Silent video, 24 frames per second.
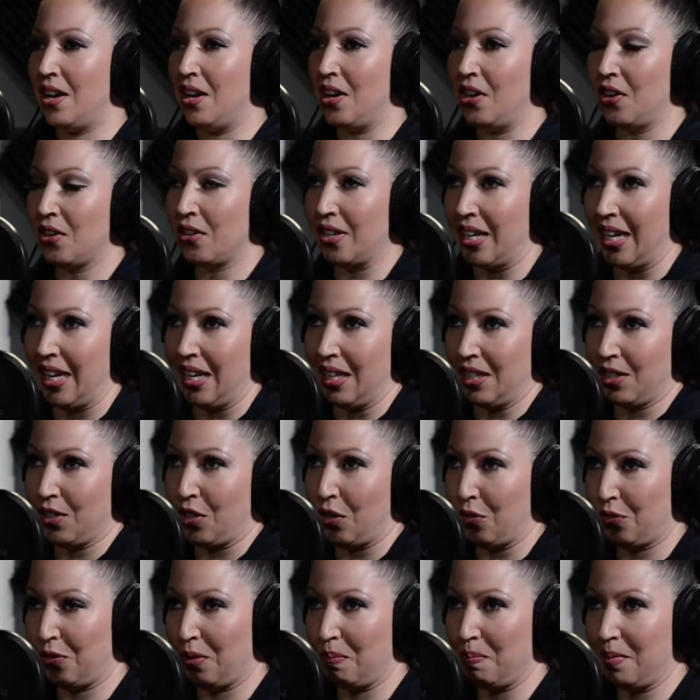Okay,
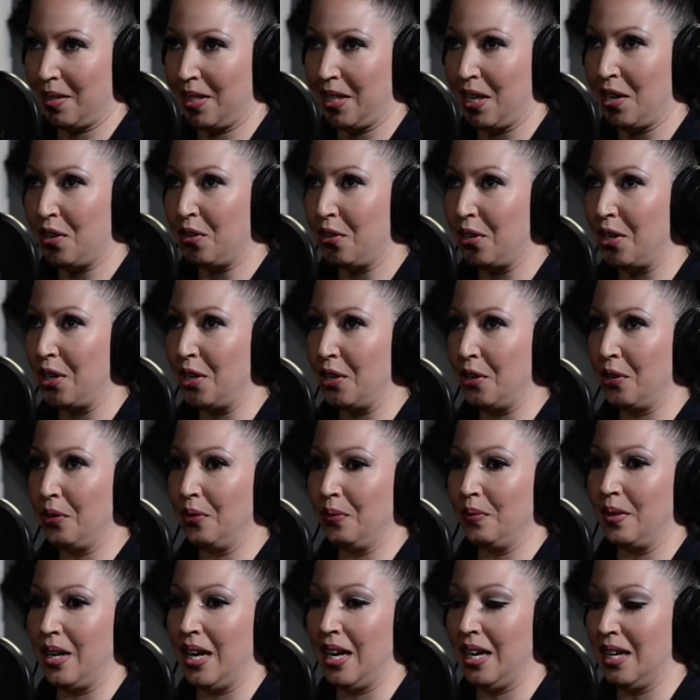so from
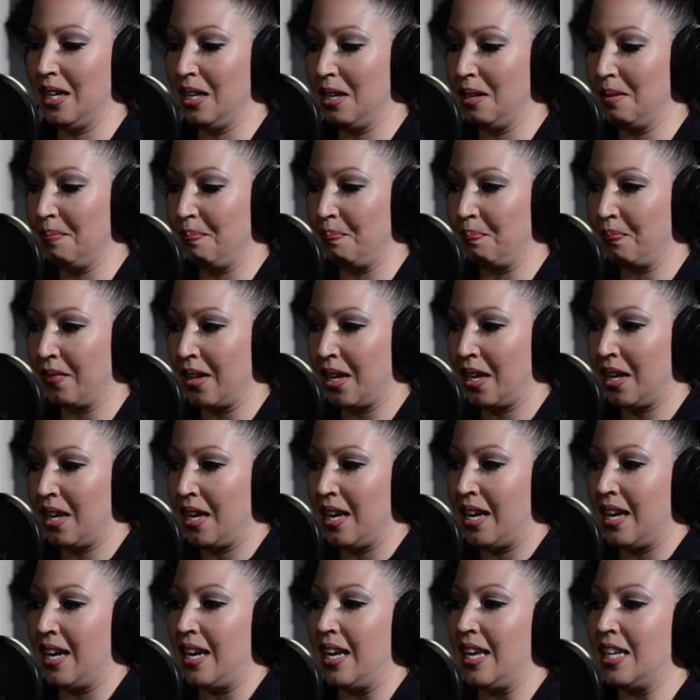zero, um,
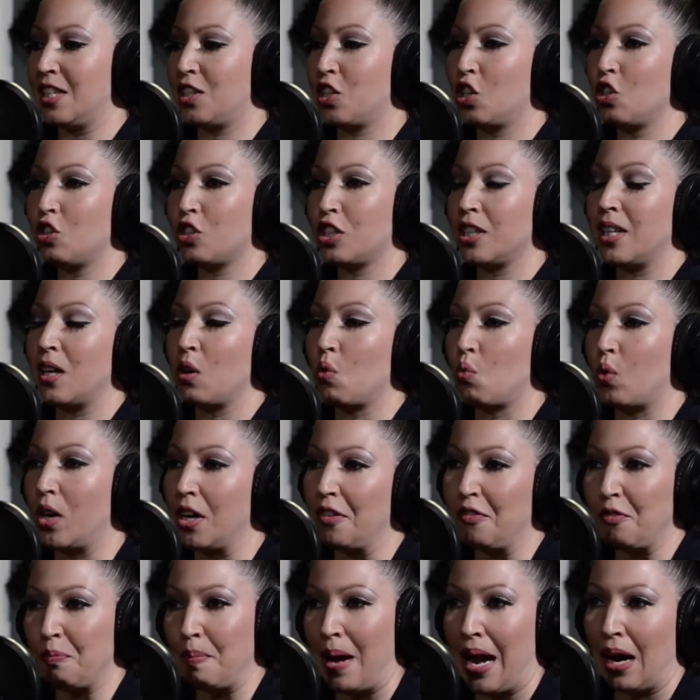it's usually a word
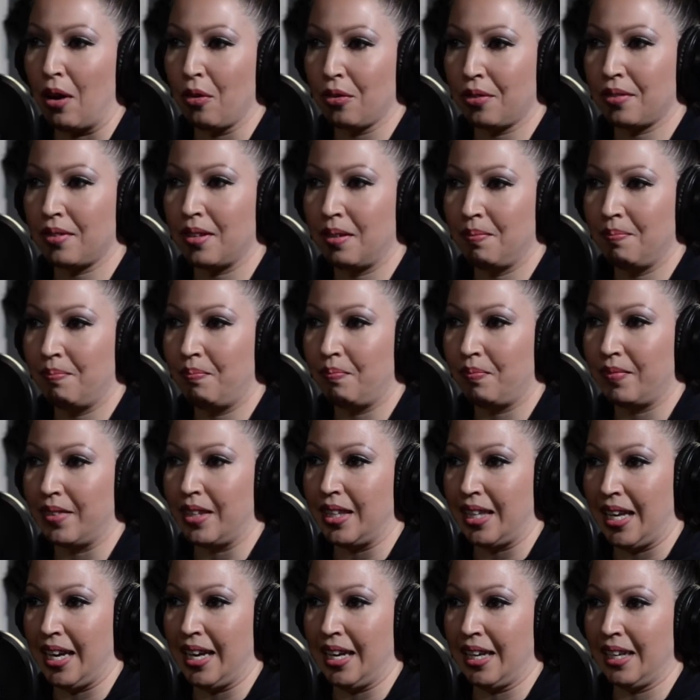of mouth
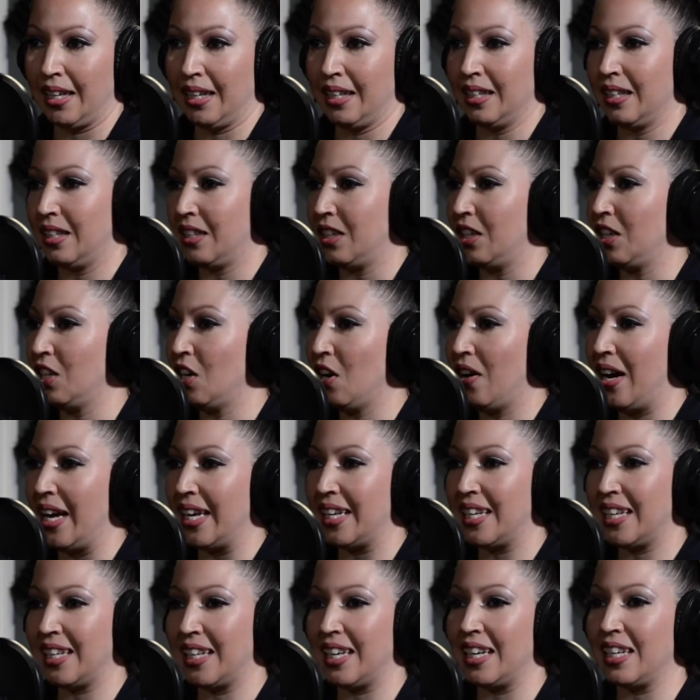thing. You know, I
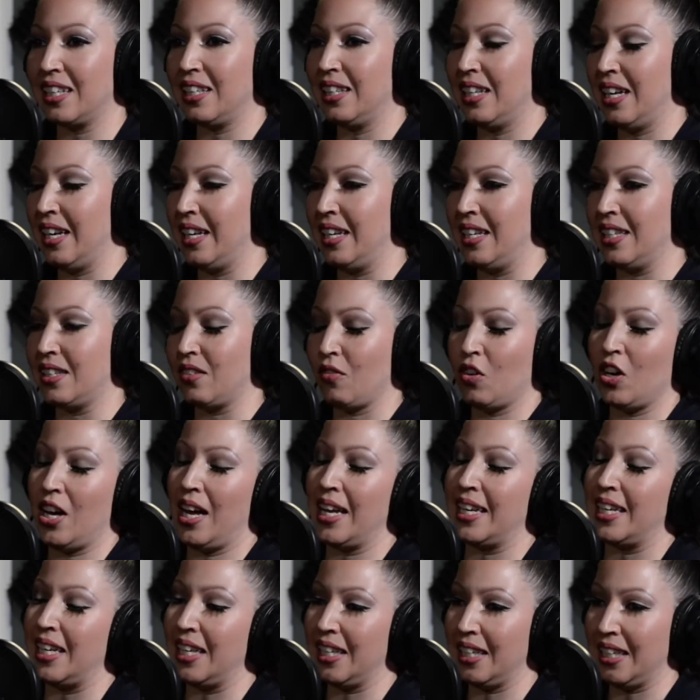can get clients, well,
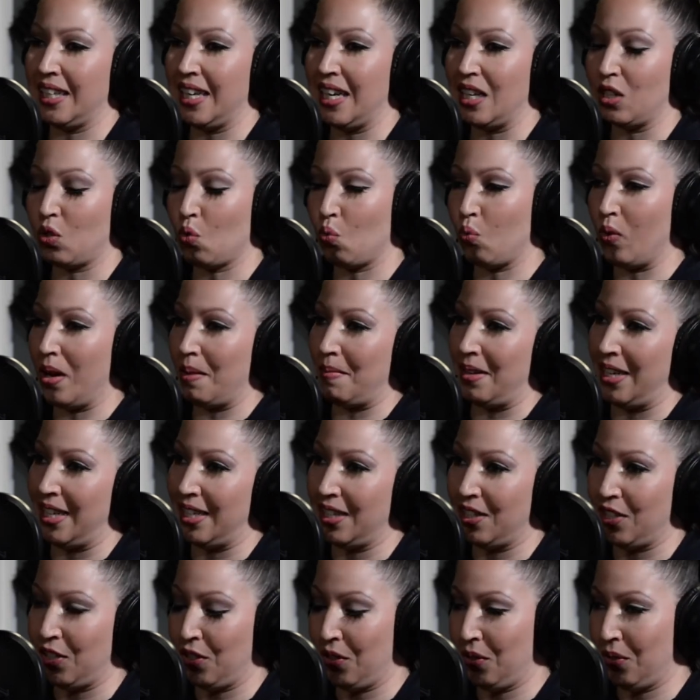I can get women
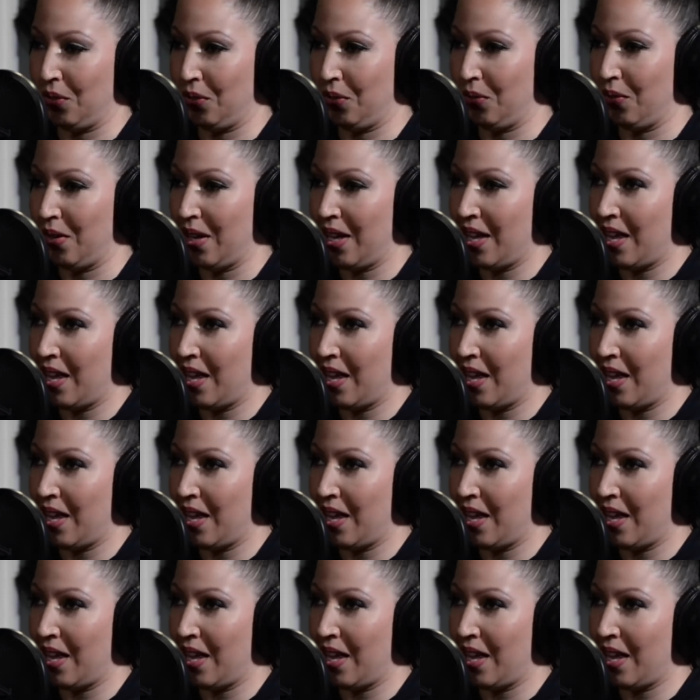into